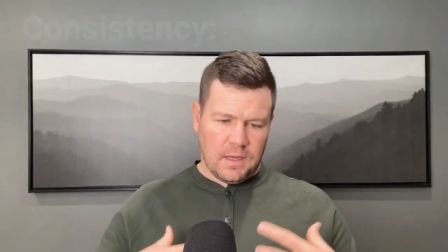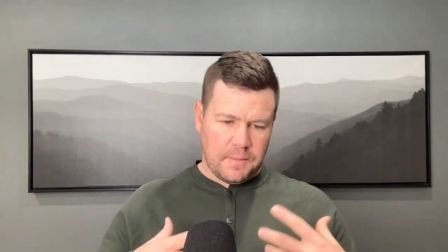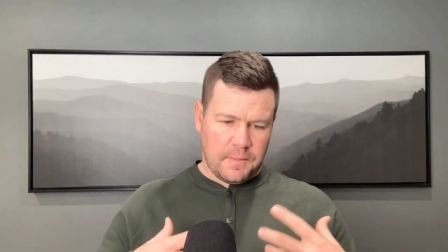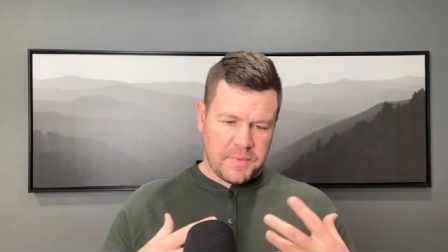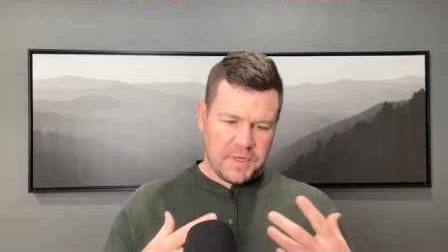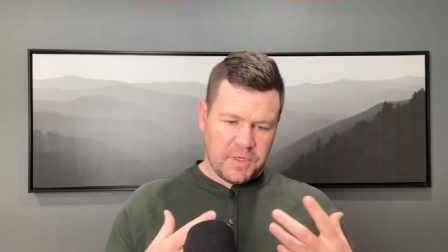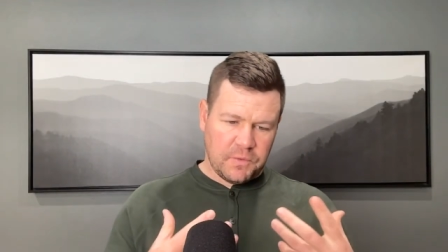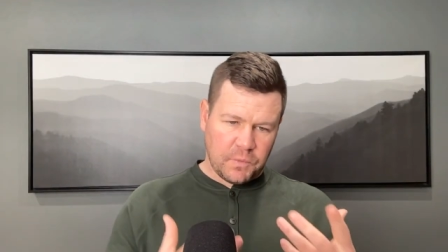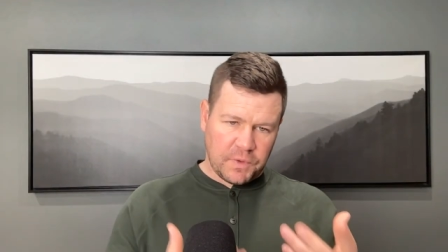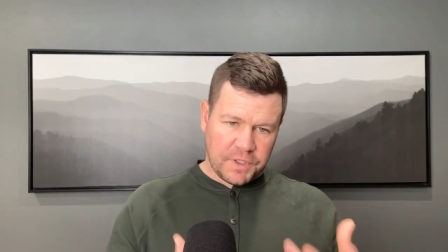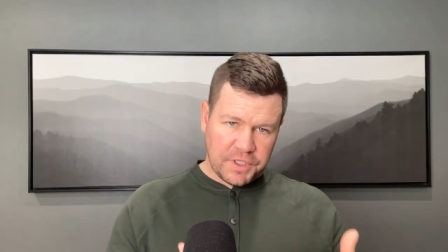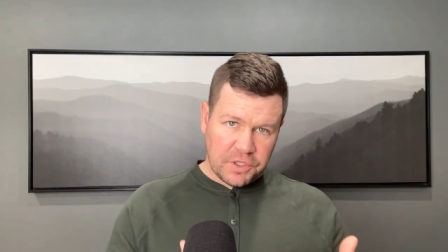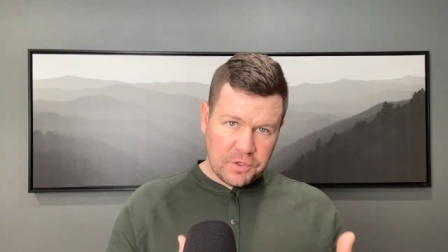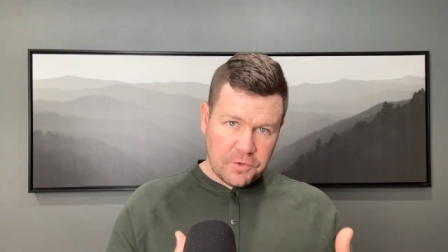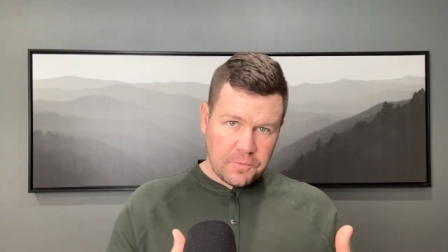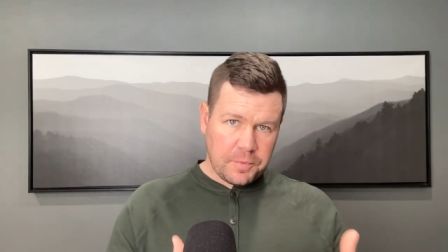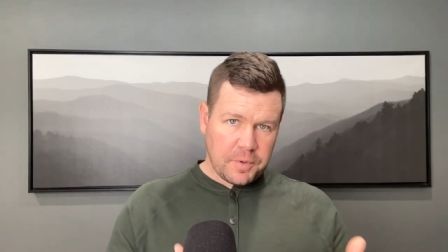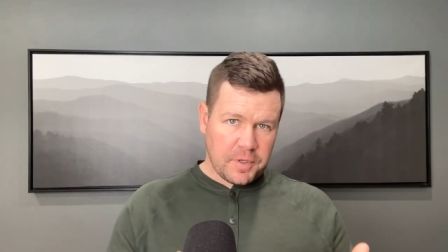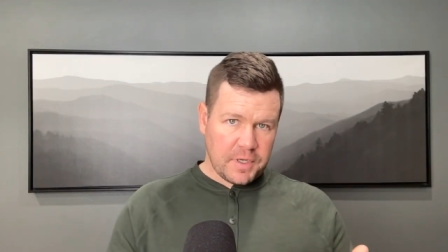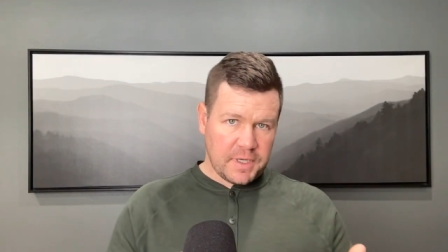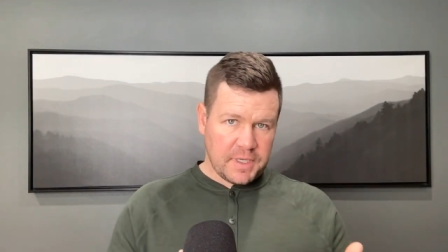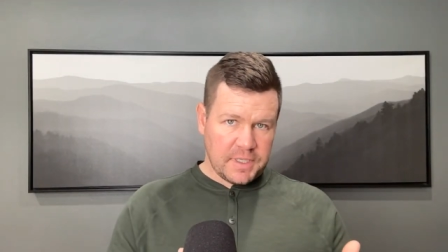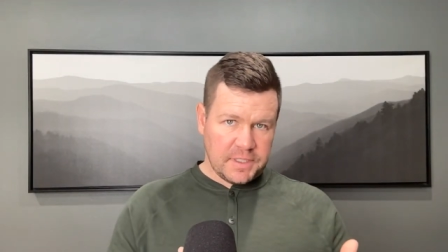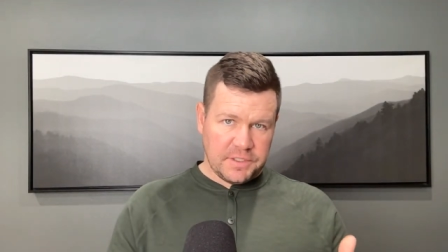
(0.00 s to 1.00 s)
I mean, when you
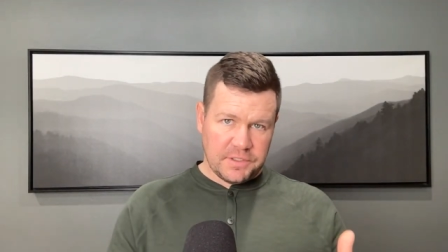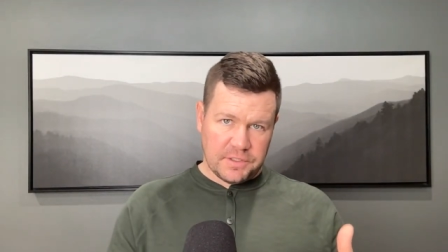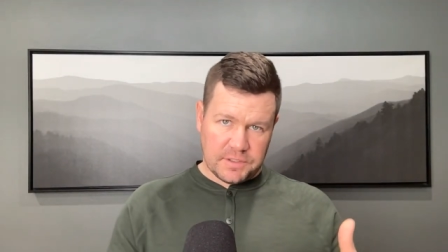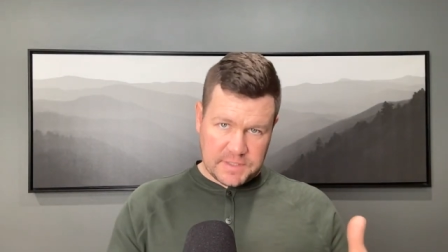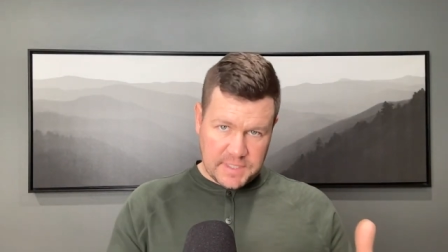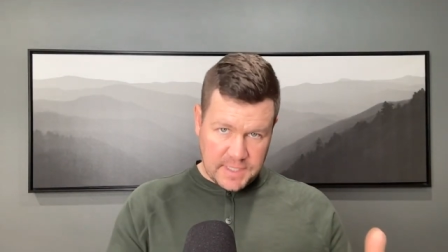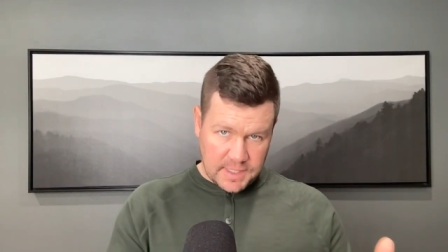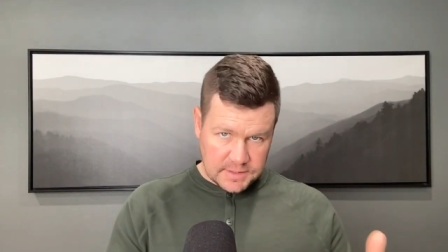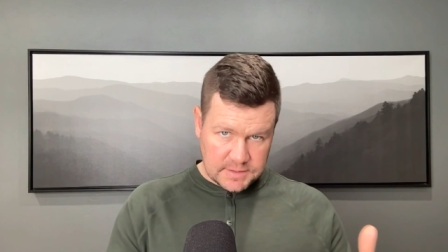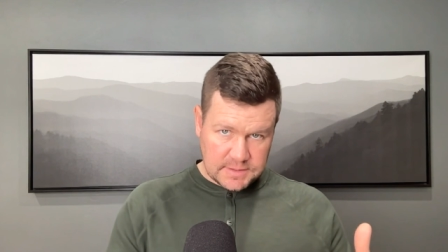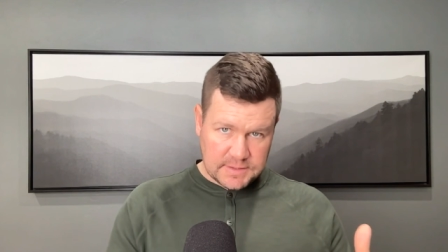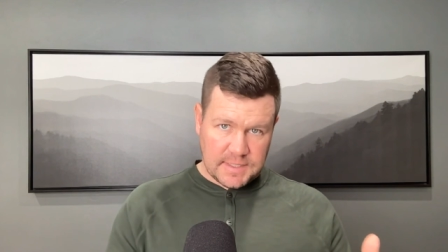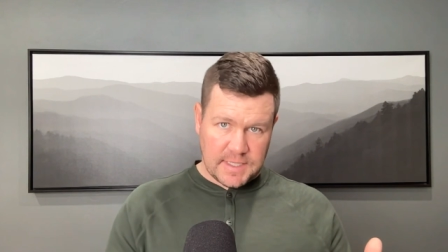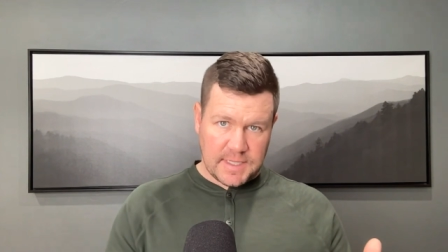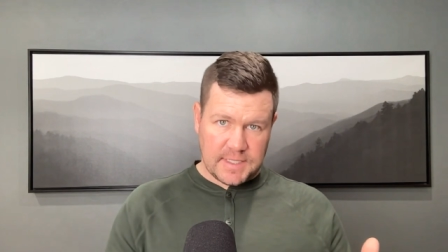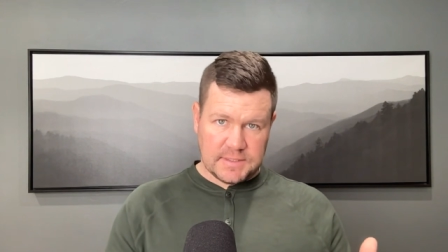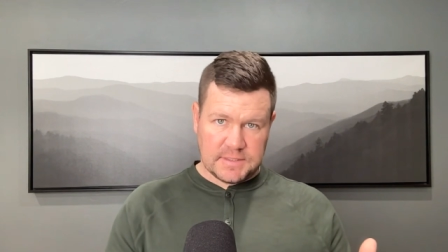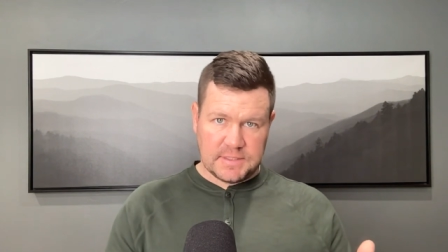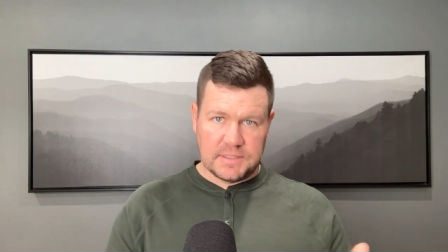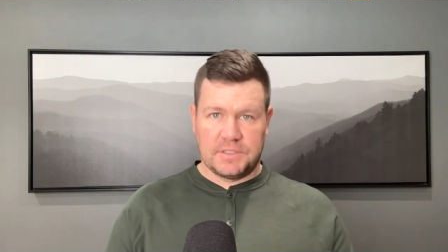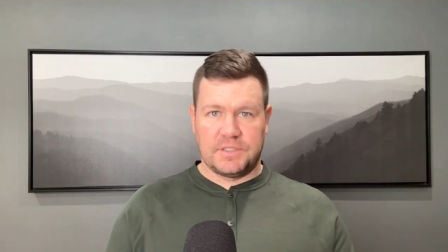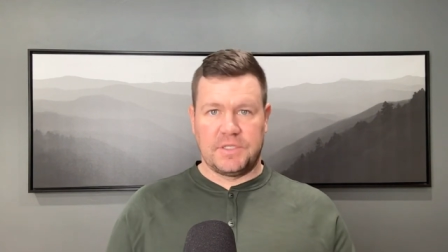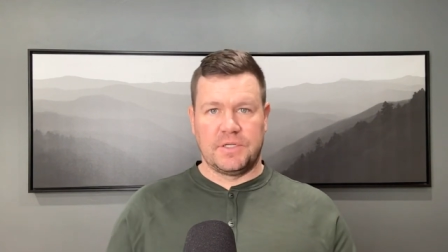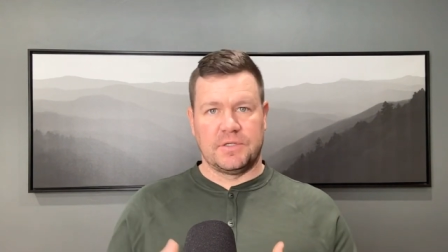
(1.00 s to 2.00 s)
put in your test
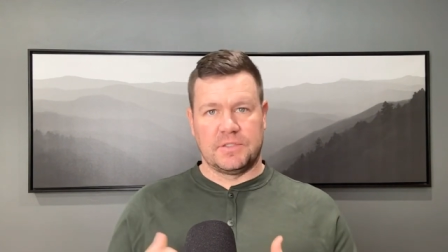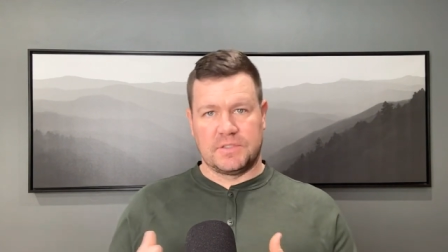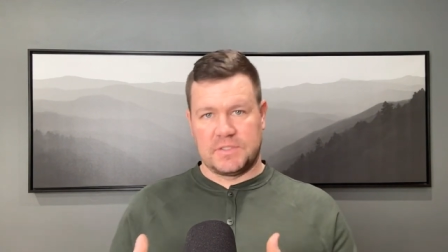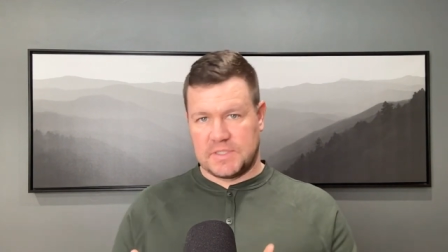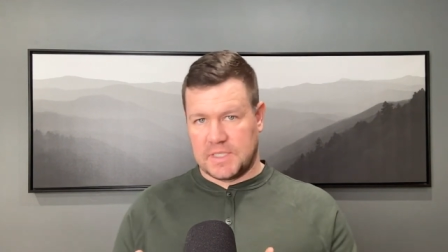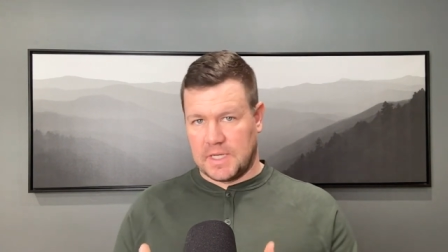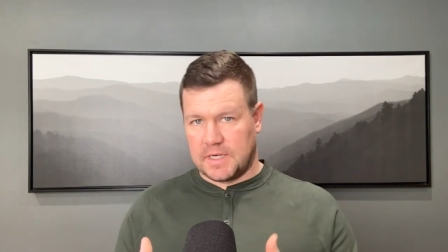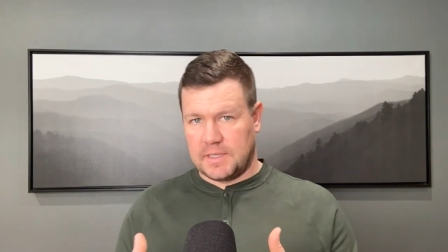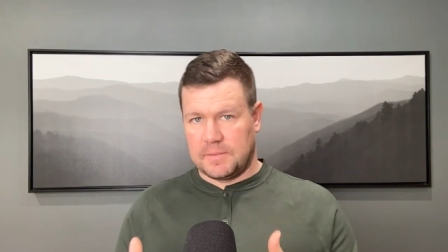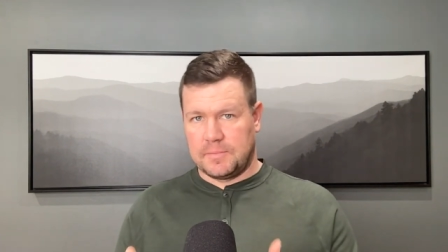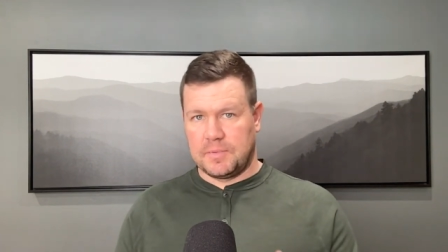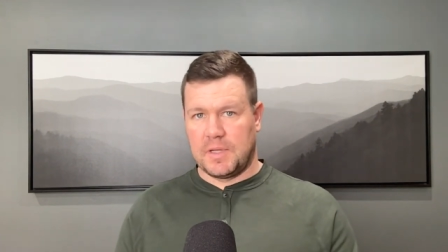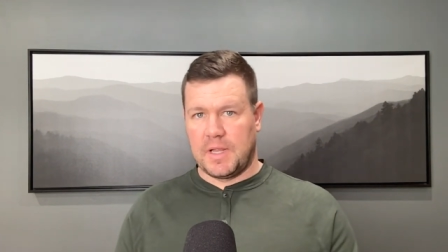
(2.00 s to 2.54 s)
dates into your study